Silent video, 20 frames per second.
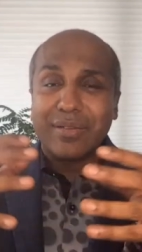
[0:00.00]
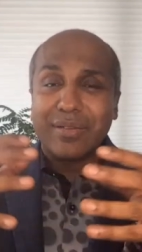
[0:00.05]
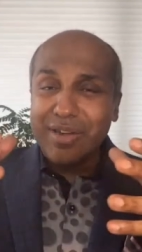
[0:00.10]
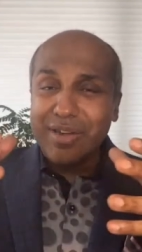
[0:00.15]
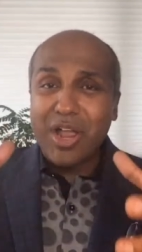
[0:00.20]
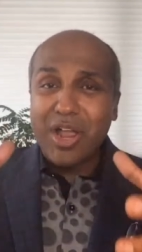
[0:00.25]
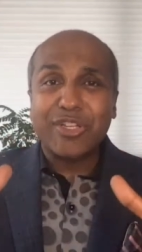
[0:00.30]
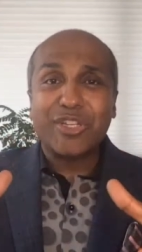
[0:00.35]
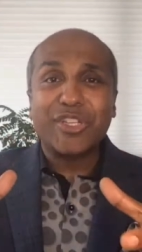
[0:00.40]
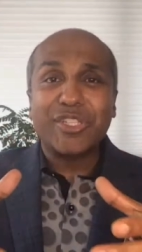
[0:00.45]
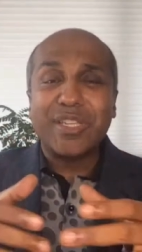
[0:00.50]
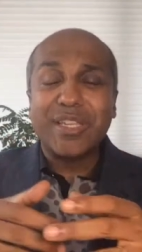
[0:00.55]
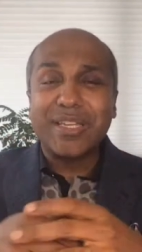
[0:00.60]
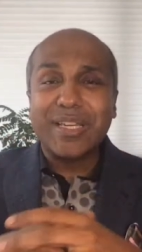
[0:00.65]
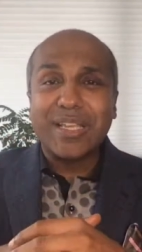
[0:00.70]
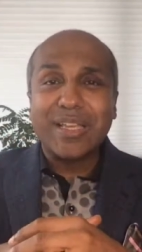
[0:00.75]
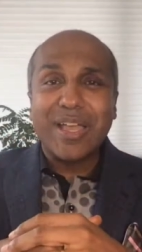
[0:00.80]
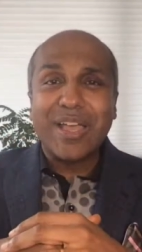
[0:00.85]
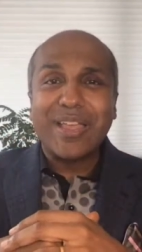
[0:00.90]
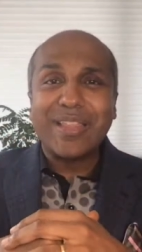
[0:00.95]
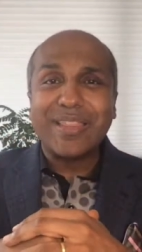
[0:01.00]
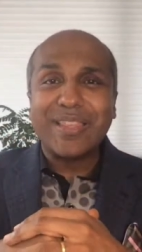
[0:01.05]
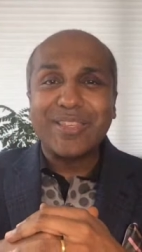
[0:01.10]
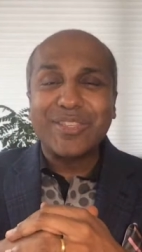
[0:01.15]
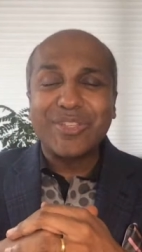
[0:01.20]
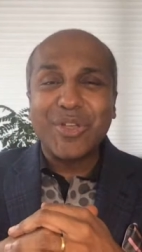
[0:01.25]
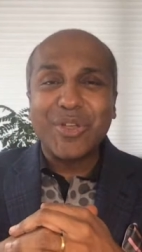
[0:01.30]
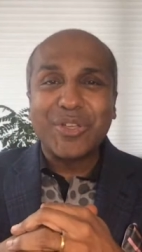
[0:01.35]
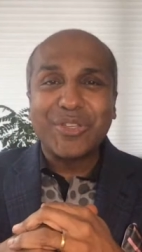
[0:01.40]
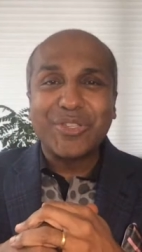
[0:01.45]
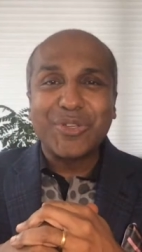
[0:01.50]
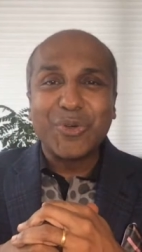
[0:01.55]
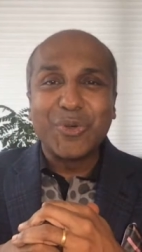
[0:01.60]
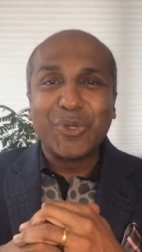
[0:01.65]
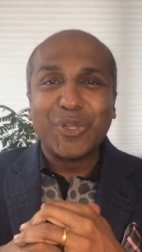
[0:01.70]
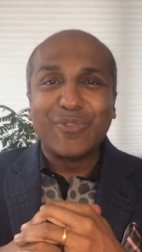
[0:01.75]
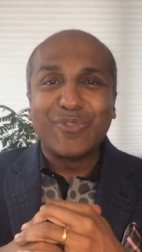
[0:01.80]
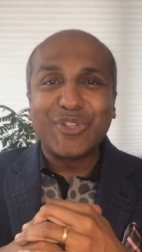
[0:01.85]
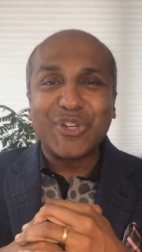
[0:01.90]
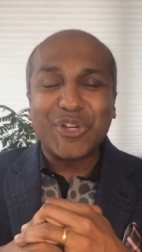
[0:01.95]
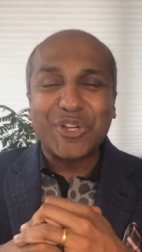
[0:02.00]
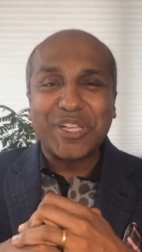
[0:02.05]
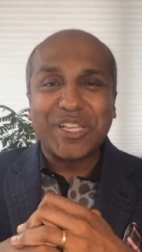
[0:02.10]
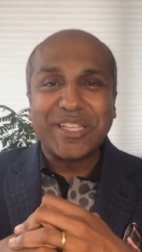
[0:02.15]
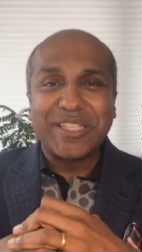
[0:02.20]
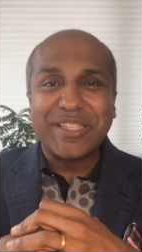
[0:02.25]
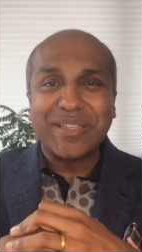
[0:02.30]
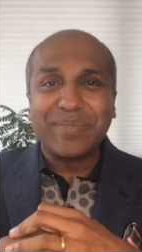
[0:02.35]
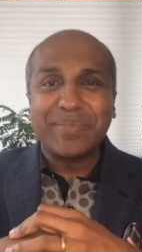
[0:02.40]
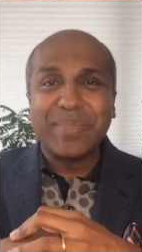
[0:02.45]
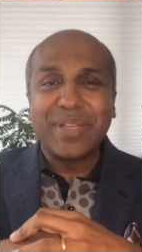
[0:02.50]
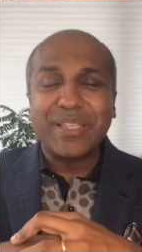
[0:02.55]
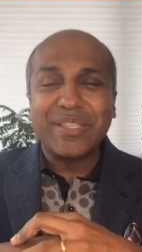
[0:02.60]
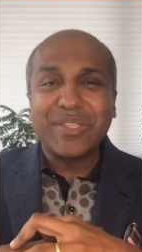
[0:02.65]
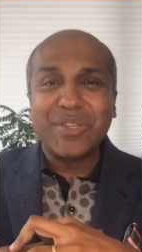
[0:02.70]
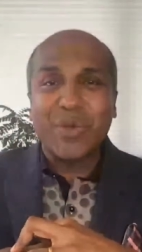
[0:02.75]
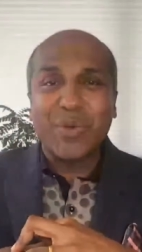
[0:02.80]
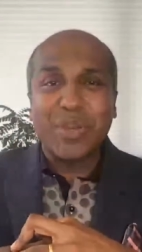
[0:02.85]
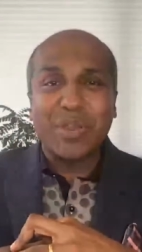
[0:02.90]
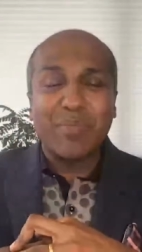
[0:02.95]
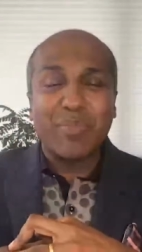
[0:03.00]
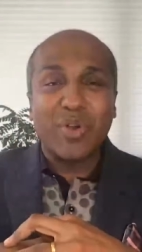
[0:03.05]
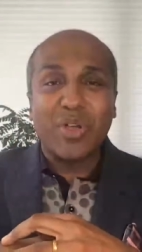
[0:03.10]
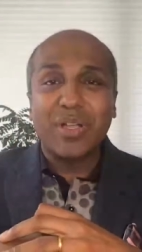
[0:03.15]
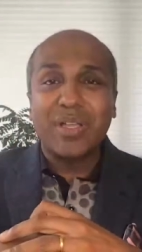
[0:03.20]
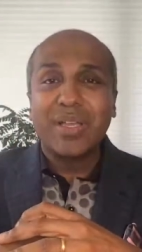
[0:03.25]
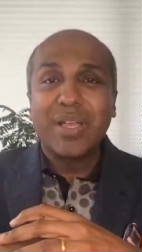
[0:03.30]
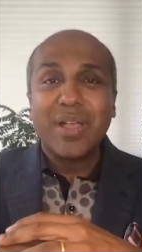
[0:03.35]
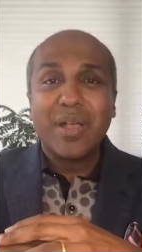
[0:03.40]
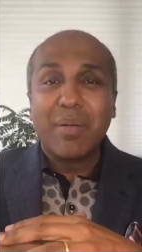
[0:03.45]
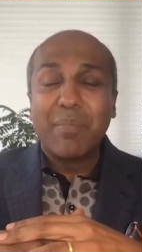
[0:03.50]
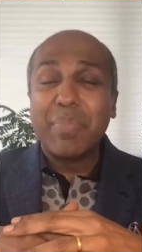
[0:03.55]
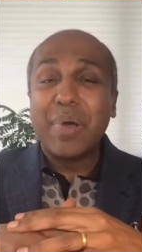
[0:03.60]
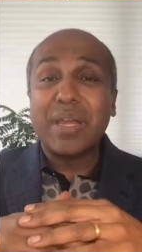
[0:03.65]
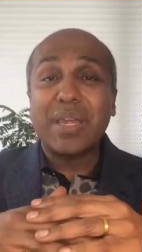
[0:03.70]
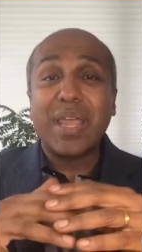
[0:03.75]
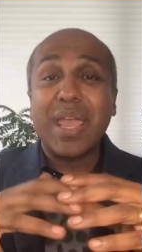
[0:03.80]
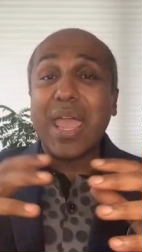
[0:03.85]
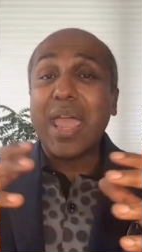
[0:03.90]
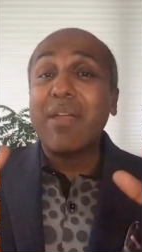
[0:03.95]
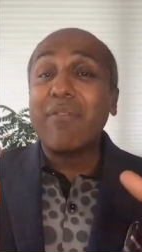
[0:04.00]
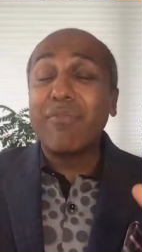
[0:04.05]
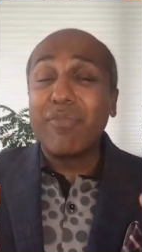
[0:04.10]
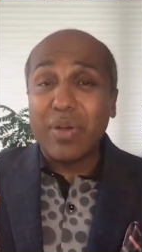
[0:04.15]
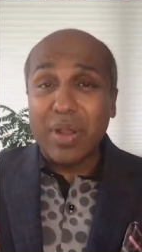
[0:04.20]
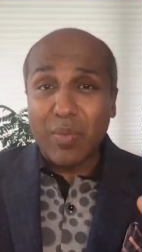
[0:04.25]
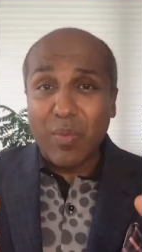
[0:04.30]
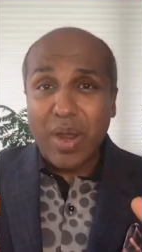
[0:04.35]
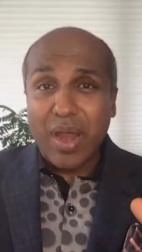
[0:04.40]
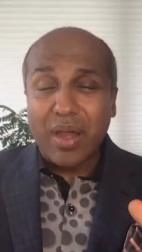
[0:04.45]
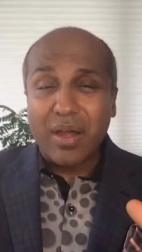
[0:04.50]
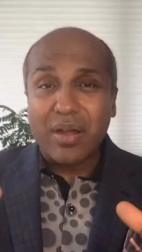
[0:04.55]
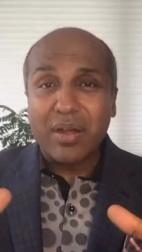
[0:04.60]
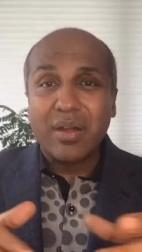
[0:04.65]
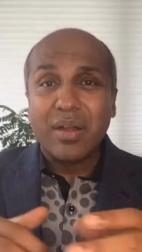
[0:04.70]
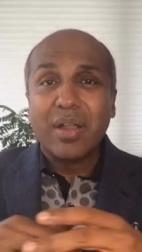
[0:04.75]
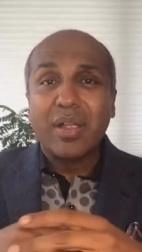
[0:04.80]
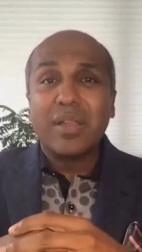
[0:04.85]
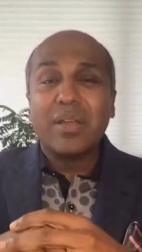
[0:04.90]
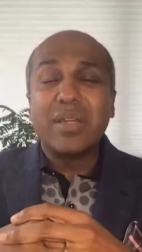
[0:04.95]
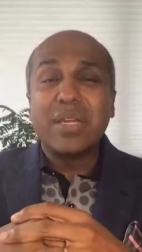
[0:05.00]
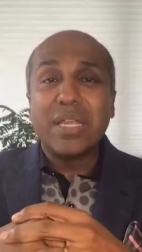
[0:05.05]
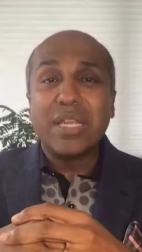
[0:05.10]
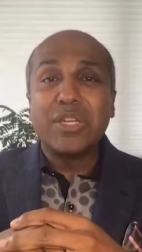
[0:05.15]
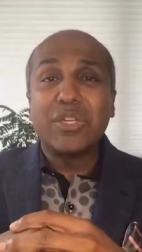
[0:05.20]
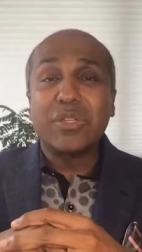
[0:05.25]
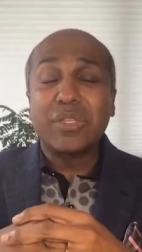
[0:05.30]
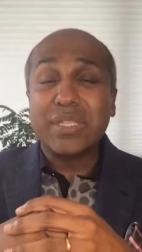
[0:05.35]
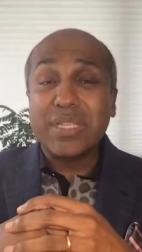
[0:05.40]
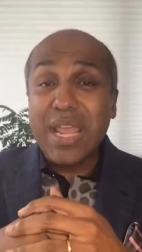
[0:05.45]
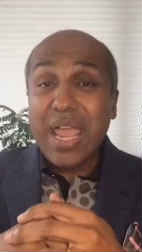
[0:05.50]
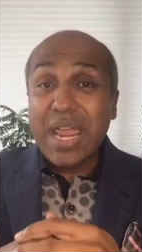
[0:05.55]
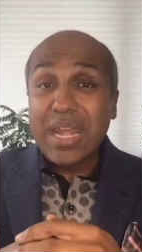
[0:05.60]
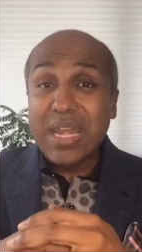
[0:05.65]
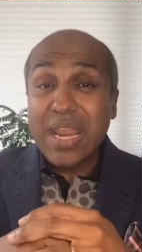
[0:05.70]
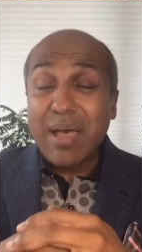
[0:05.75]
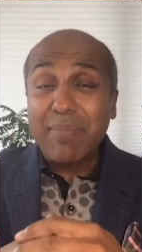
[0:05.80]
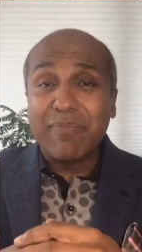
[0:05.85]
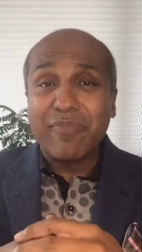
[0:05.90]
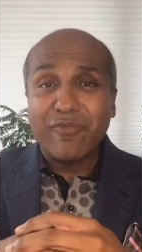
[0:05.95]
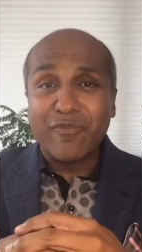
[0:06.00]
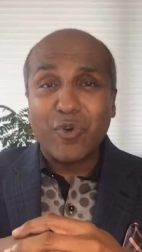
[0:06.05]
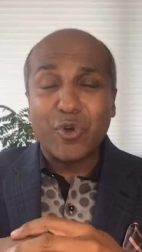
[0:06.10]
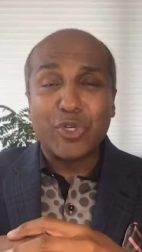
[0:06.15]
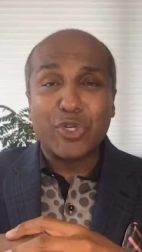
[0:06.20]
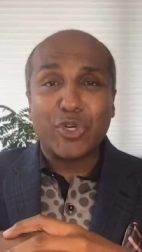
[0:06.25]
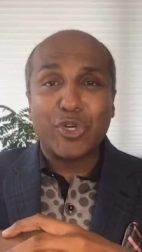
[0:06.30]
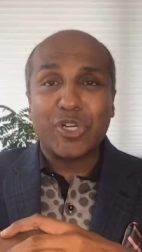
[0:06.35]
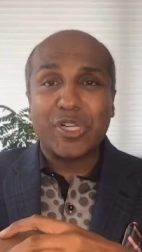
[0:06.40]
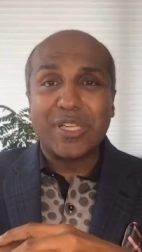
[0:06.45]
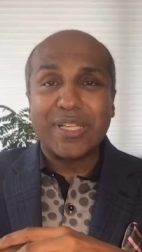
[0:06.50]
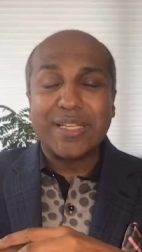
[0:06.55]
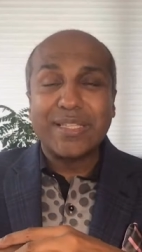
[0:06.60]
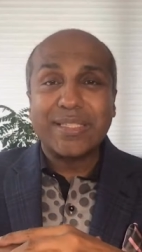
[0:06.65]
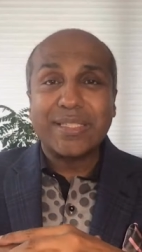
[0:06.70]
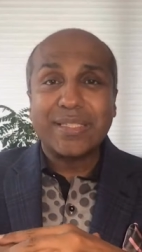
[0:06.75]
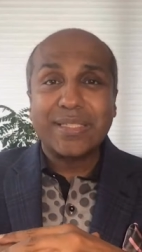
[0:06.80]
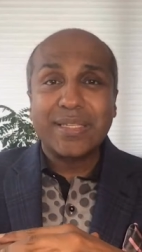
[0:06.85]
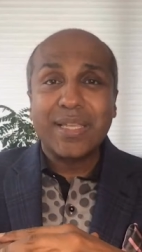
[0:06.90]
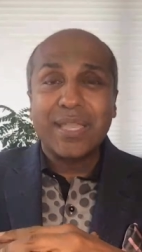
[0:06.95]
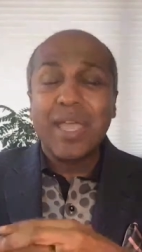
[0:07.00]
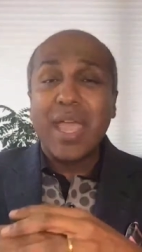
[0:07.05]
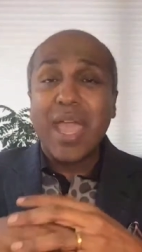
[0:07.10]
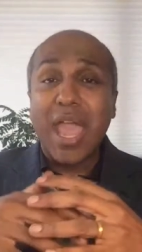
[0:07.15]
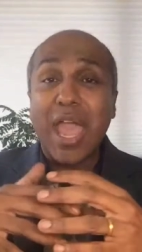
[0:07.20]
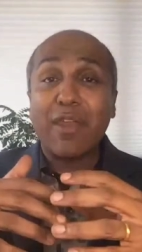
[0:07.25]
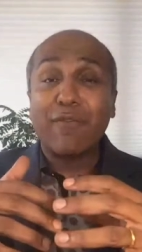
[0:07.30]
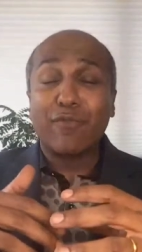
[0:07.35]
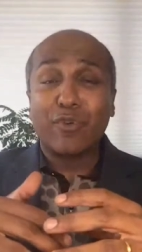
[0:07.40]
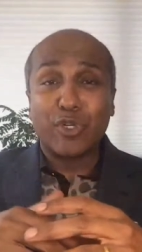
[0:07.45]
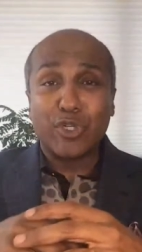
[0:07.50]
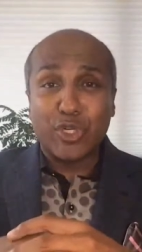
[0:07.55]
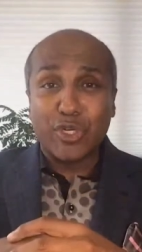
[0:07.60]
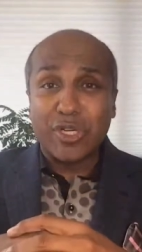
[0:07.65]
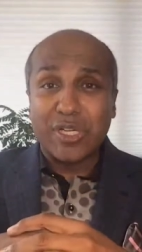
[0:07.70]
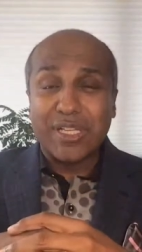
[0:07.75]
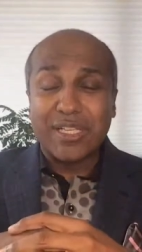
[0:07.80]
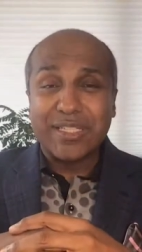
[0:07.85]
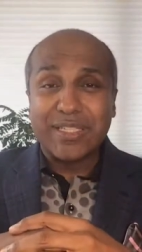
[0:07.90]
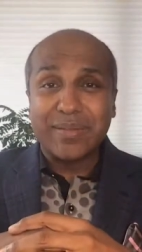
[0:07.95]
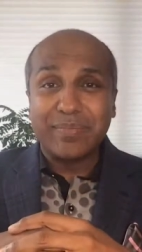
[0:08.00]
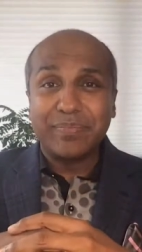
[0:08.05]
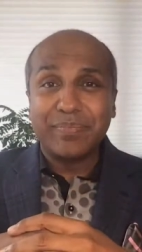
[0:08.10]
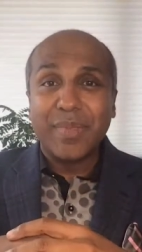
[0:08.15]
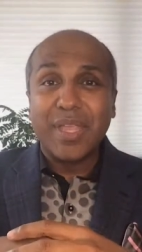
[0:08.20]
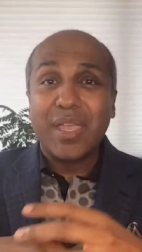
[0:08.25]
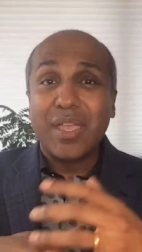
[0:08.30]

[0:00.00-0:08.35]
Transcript: not just at the School of Journalism at Stony Brook, but everywhere, need to stand up for journalists and for journalism.